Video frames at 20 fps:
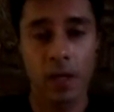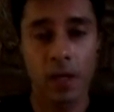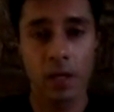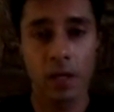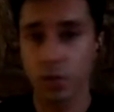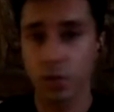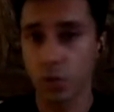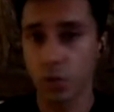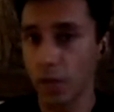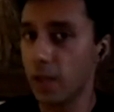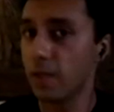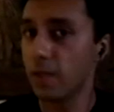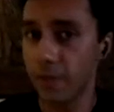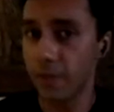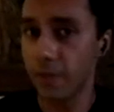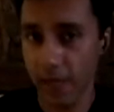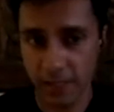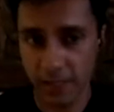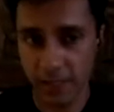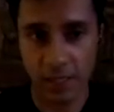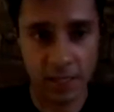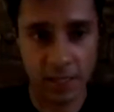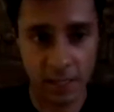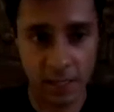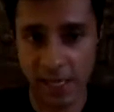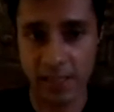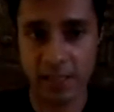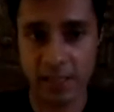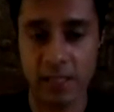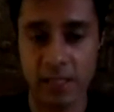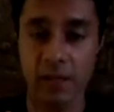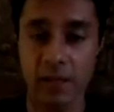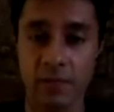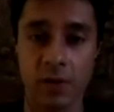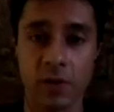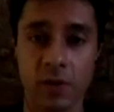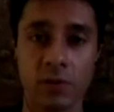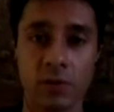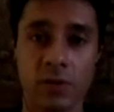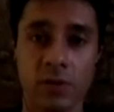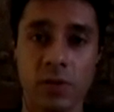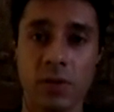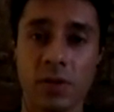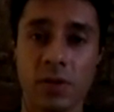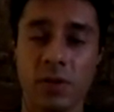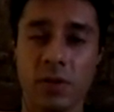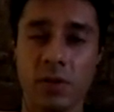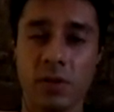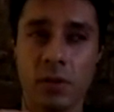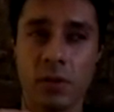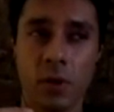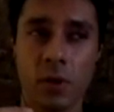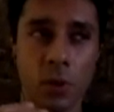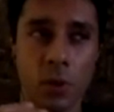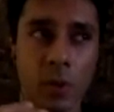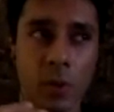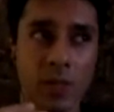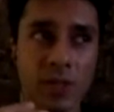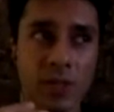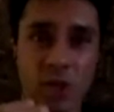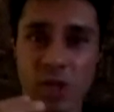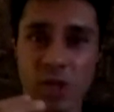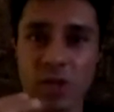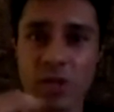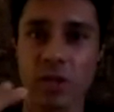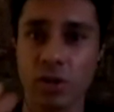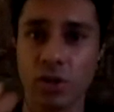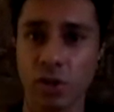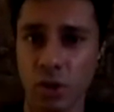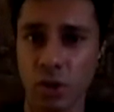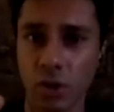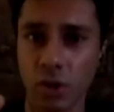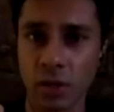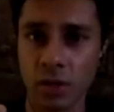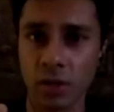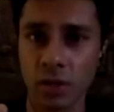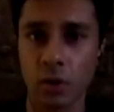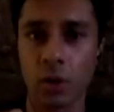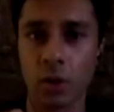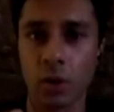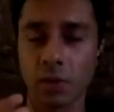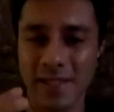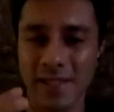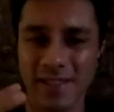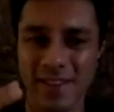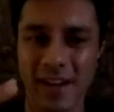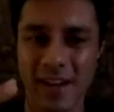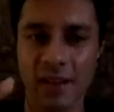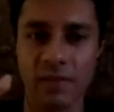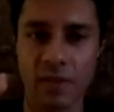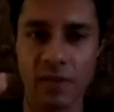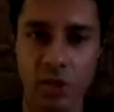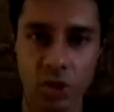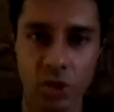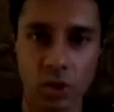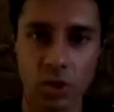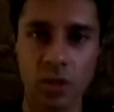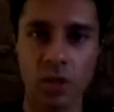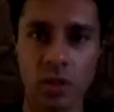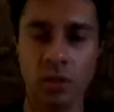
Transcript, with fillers: So if let's say lastly, if you're always chasing sugar, you're always craving sugar.